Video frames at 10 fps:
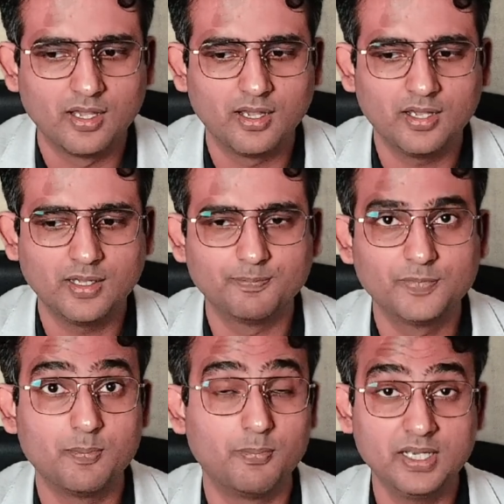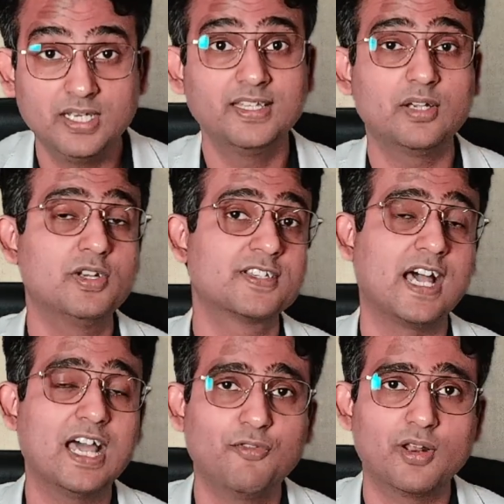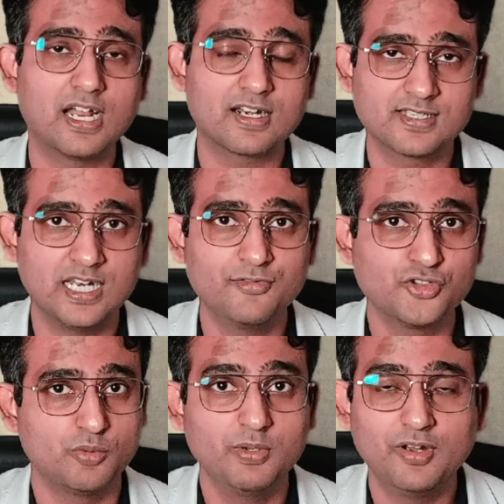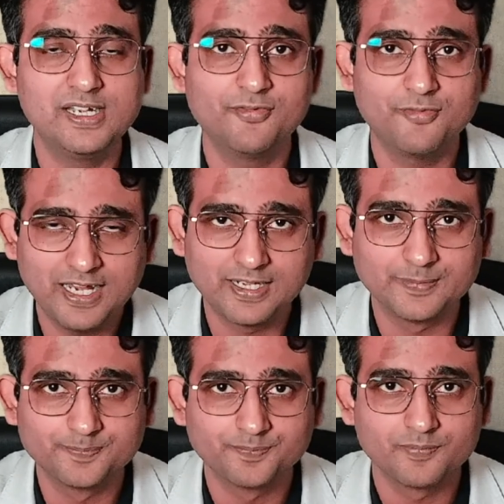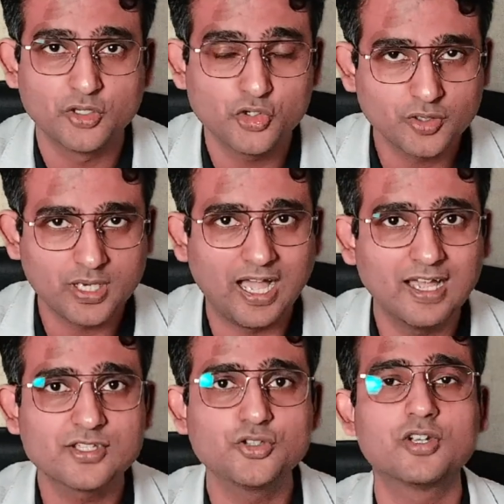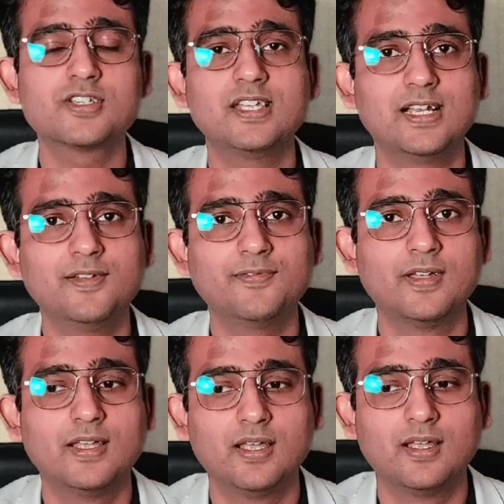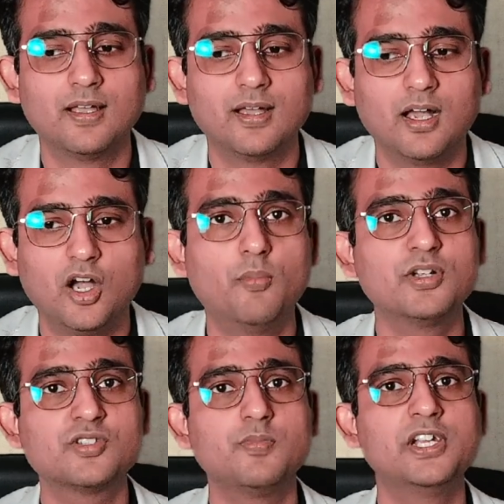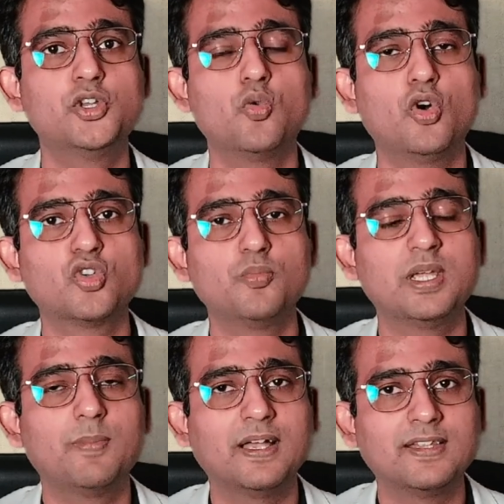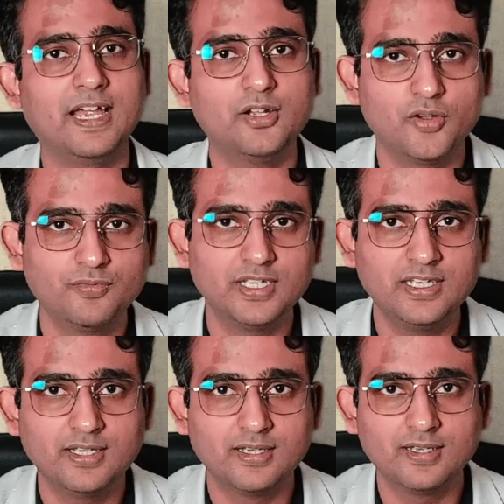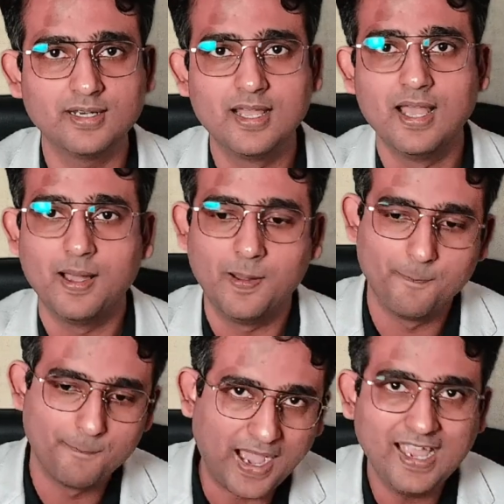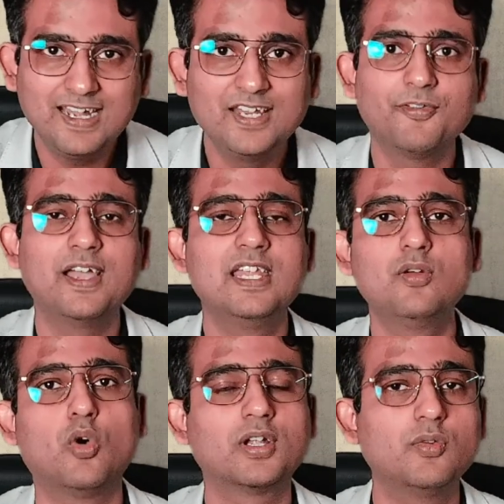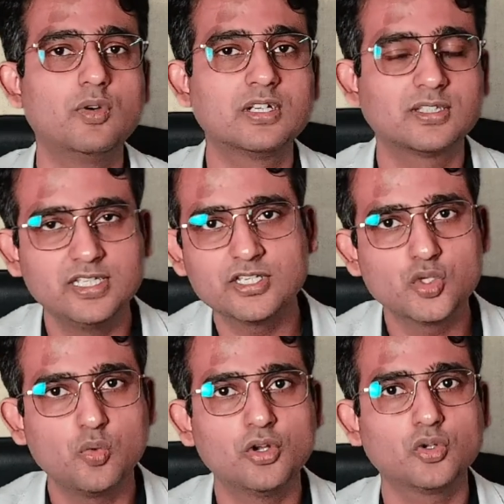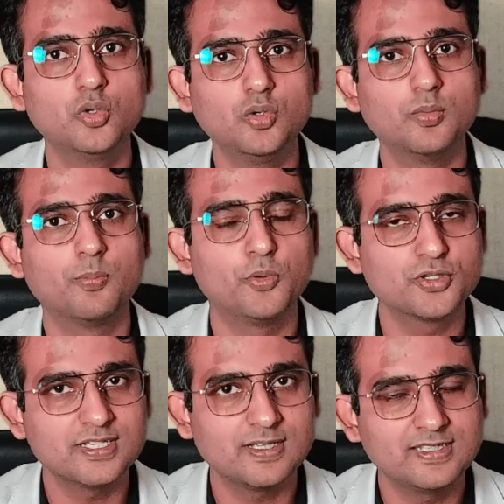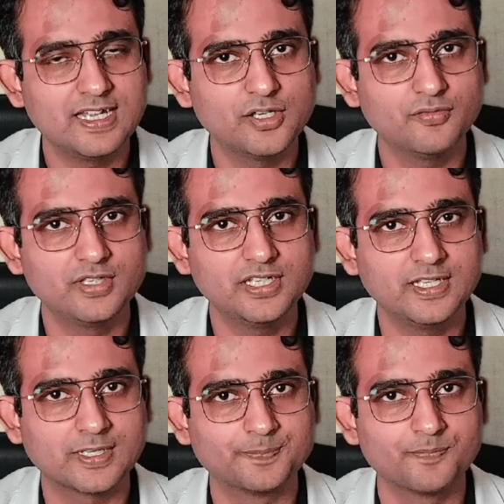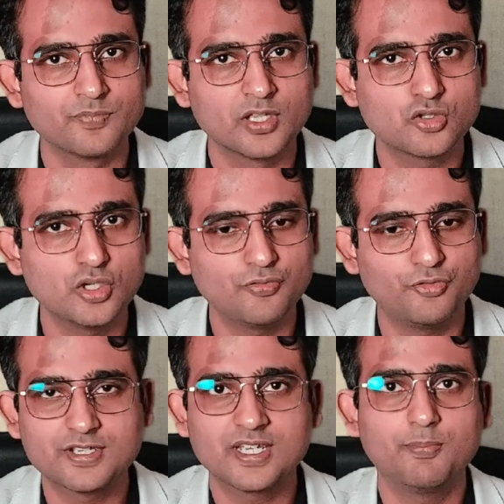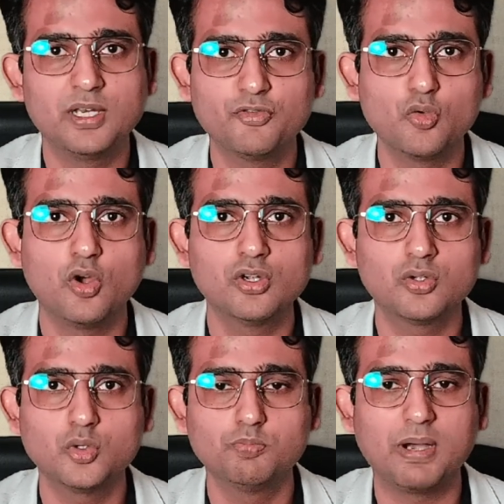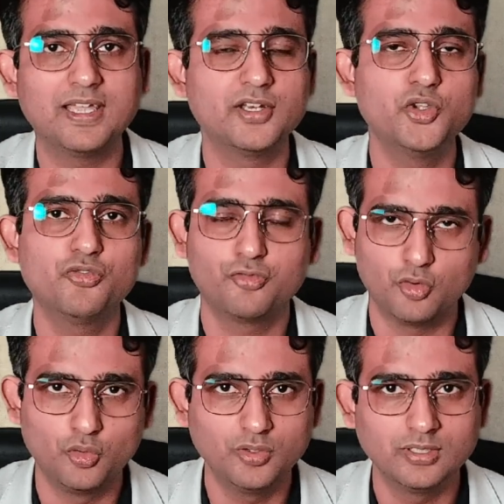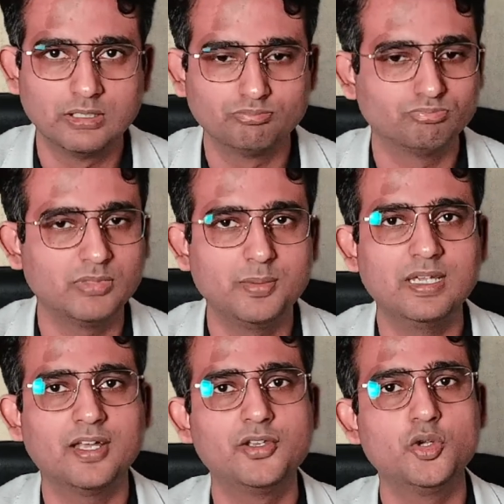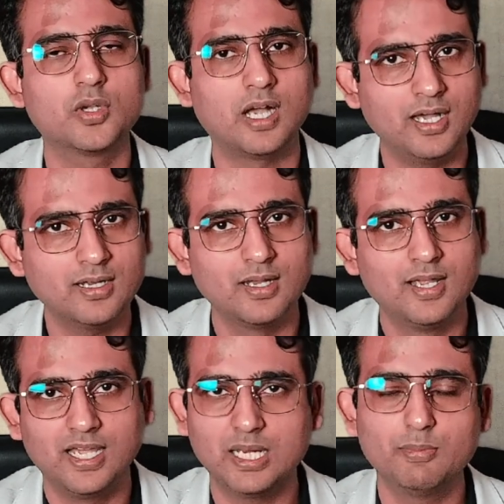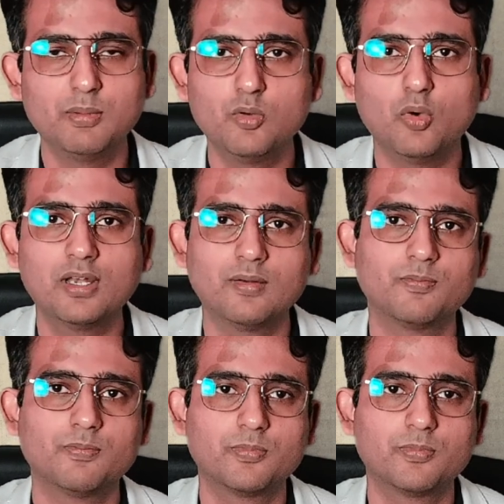the money that we desire for ourselves should be well defined. You should ask yourself, how much money do you want to make by the end of the year, by defining whatever things you want to possess at the end of the year. So if, for example, if you want to buy a new phone, maybe a new car, and maybe one